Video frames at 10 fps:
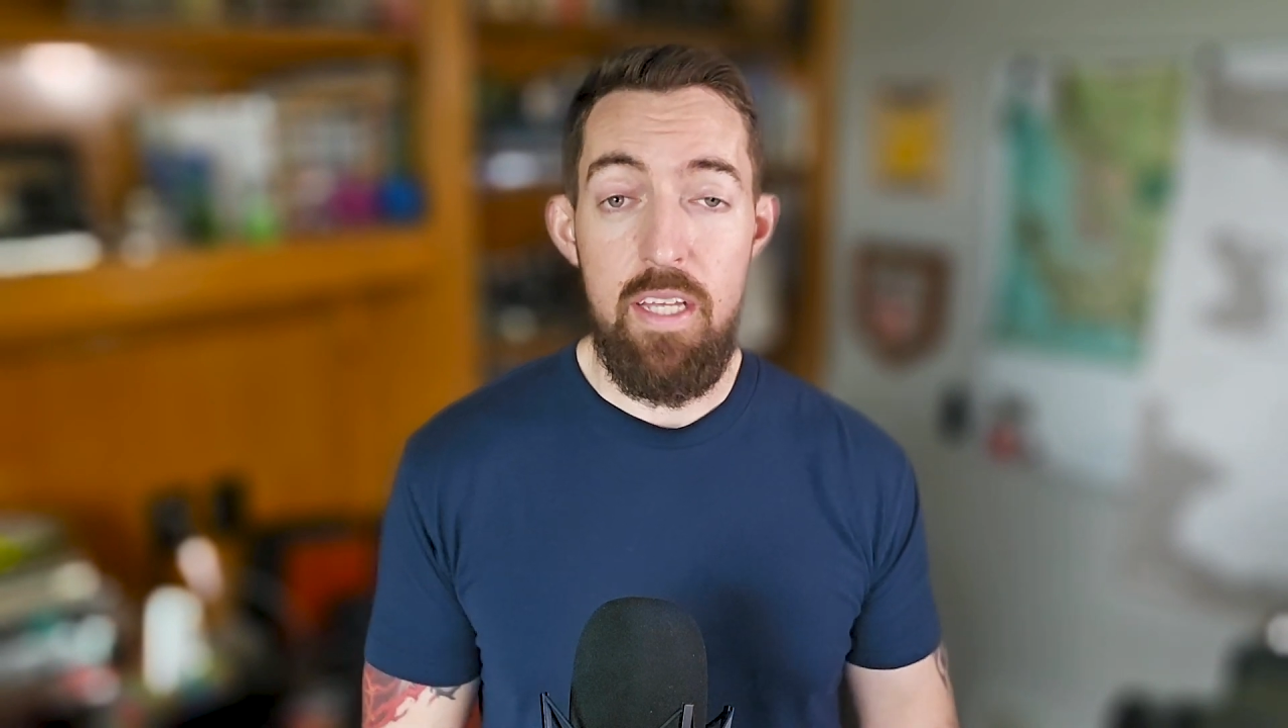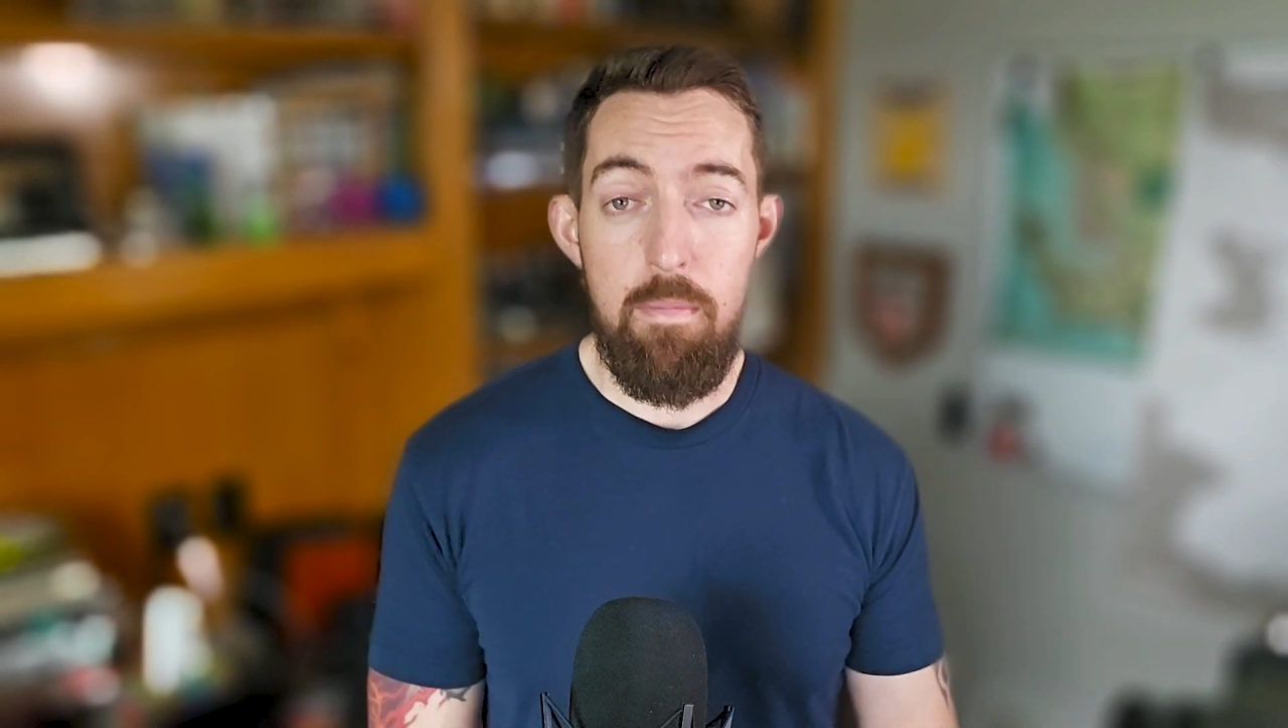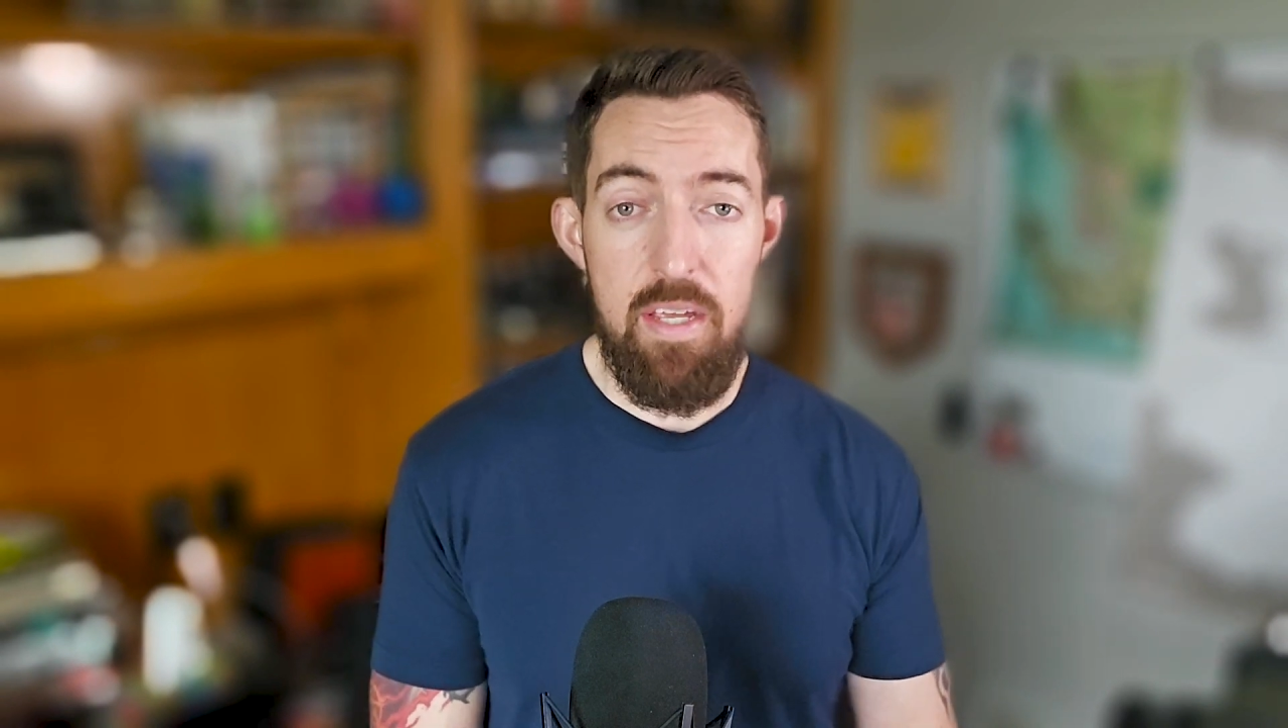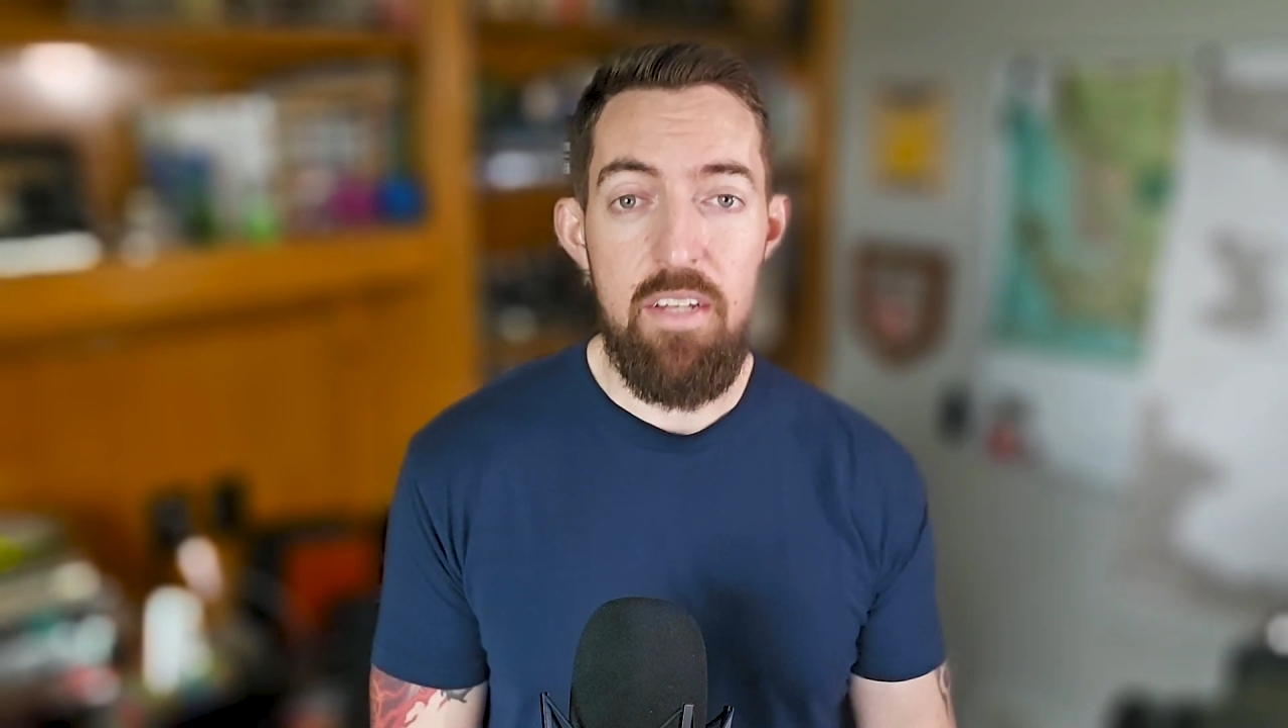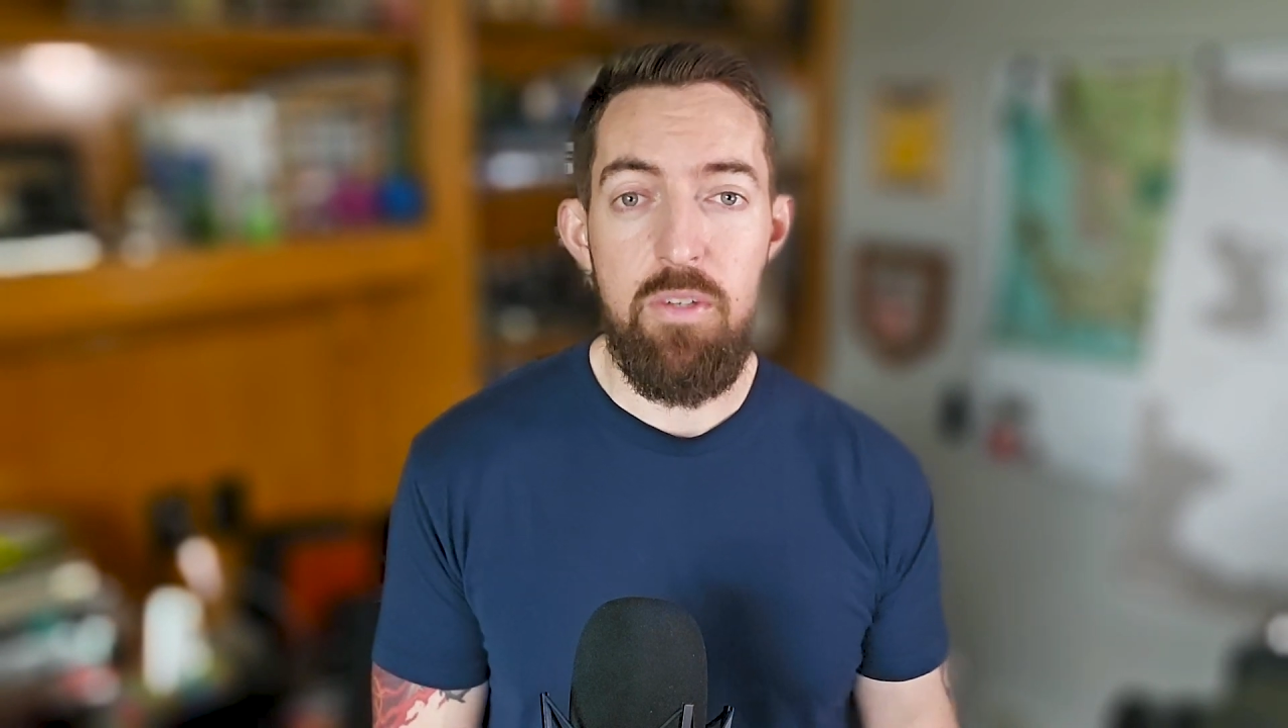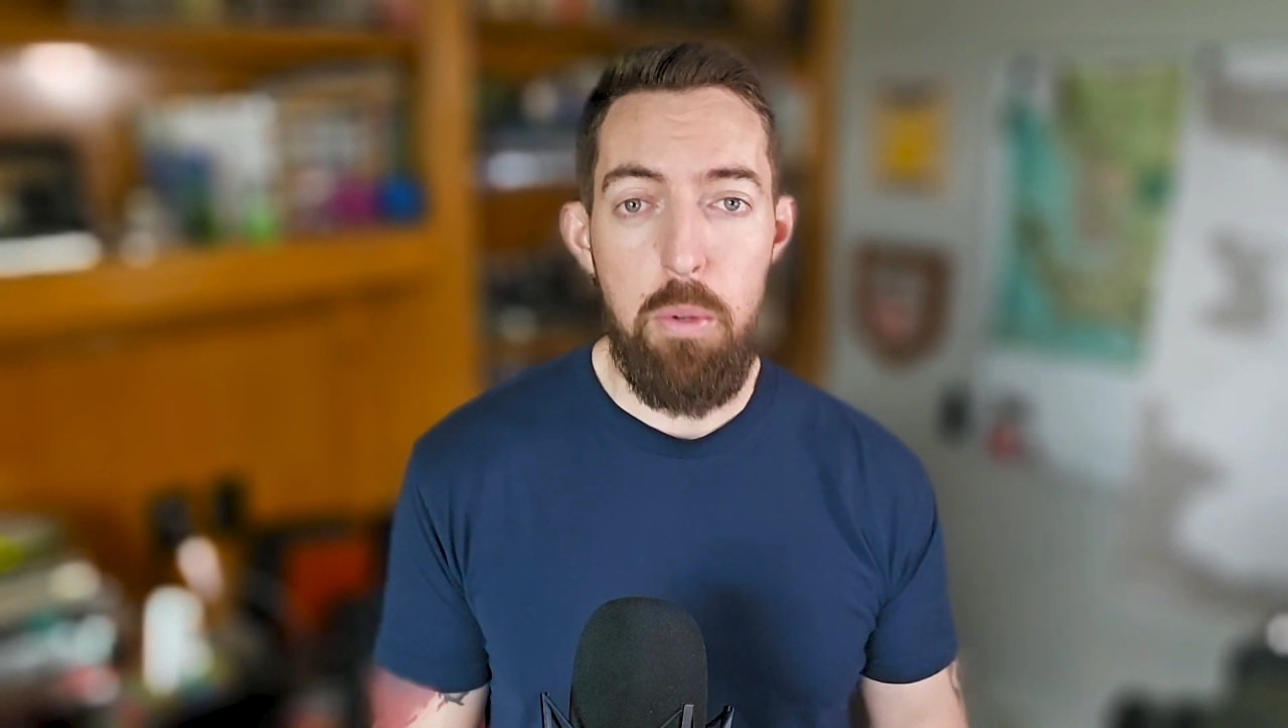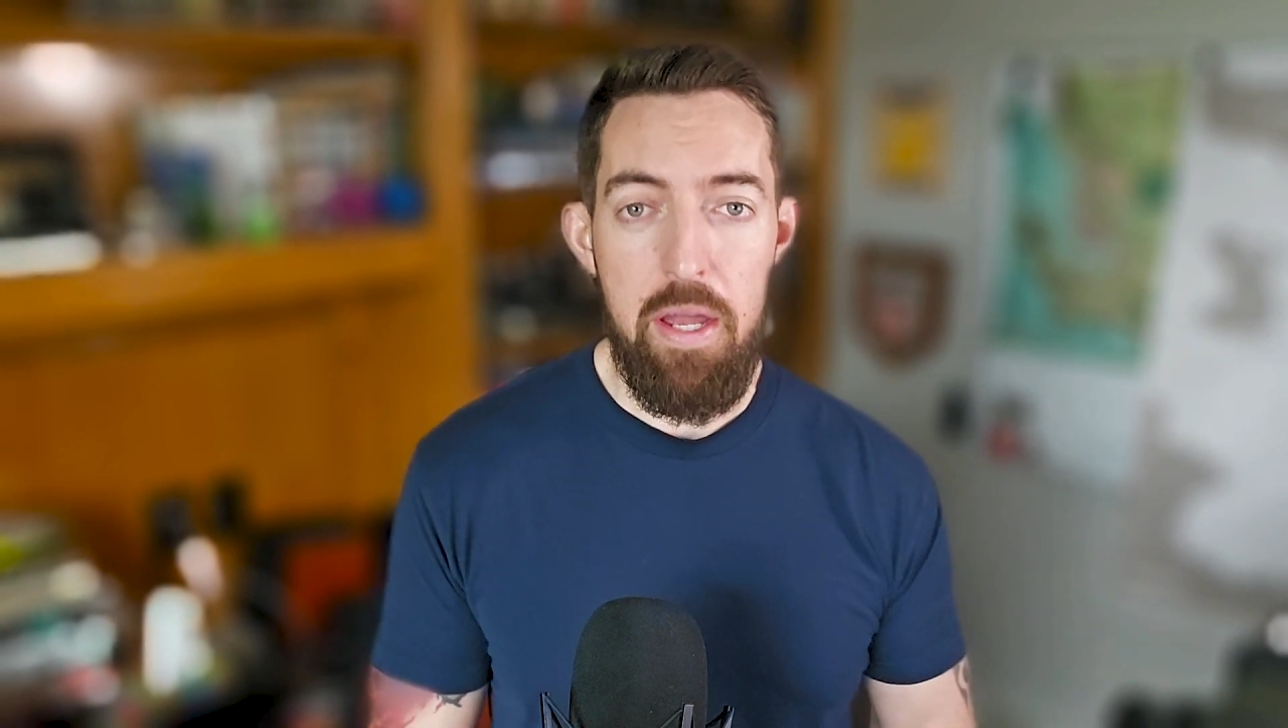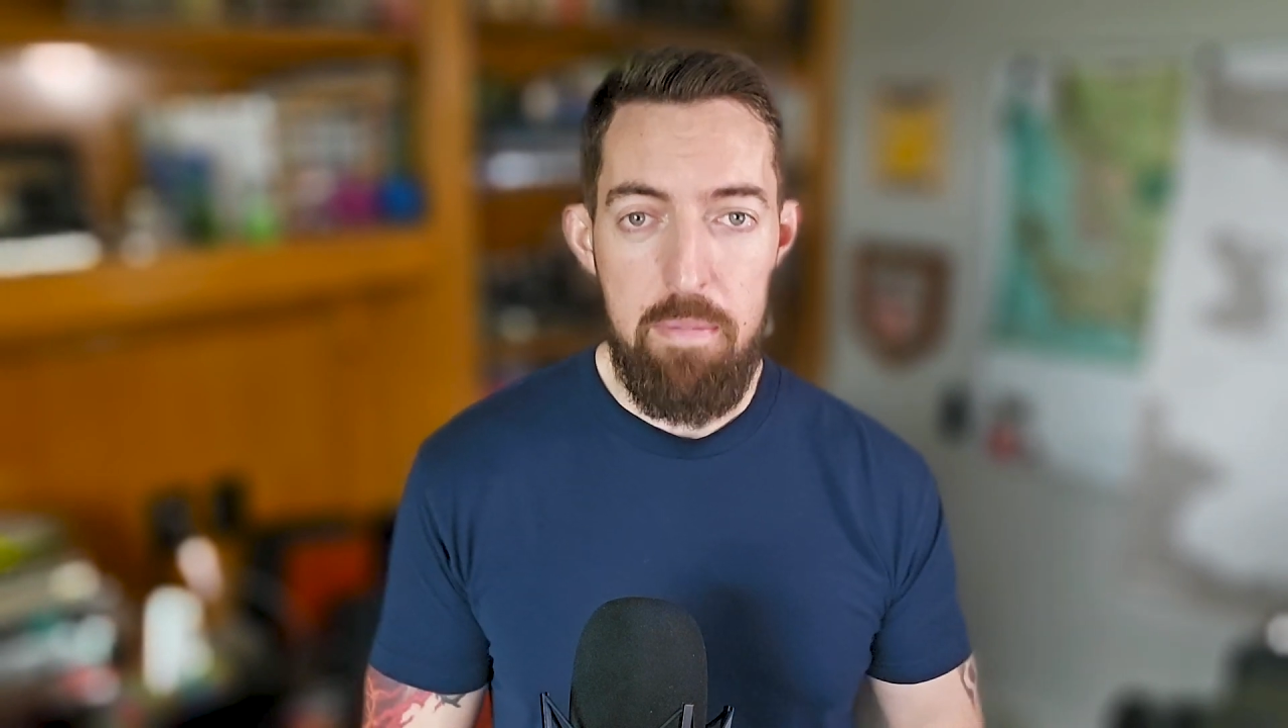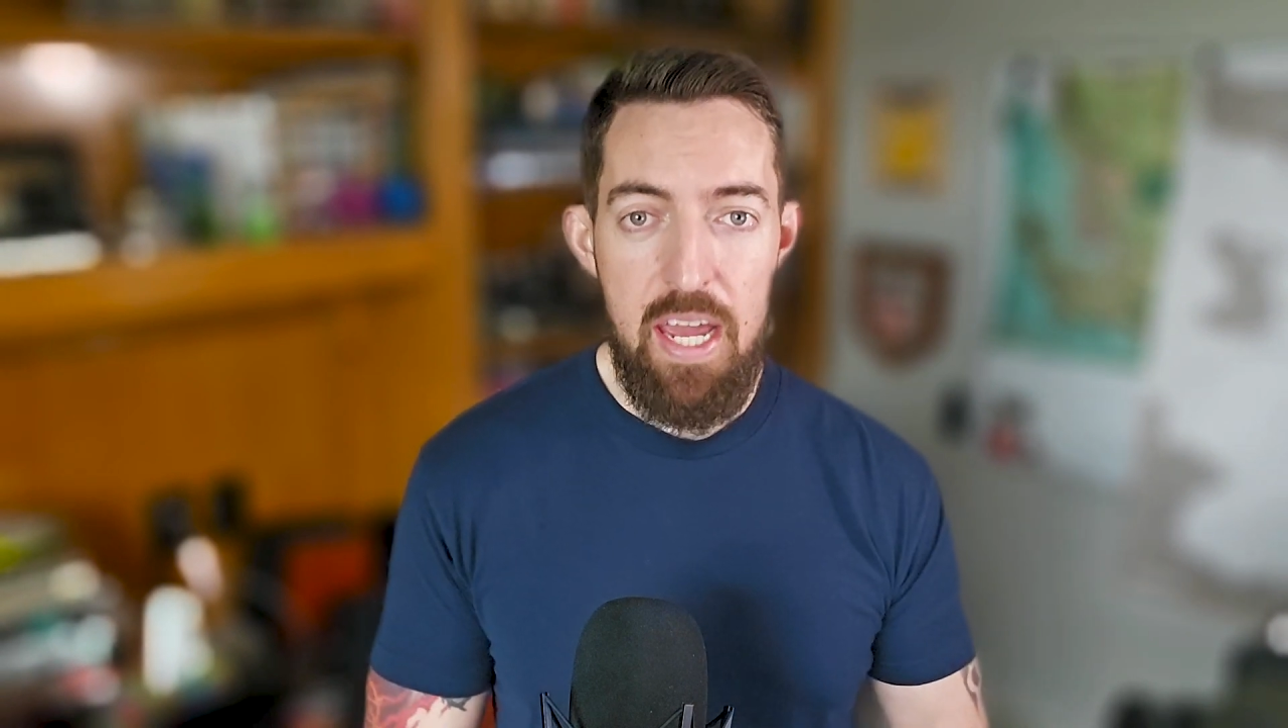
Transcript: them into a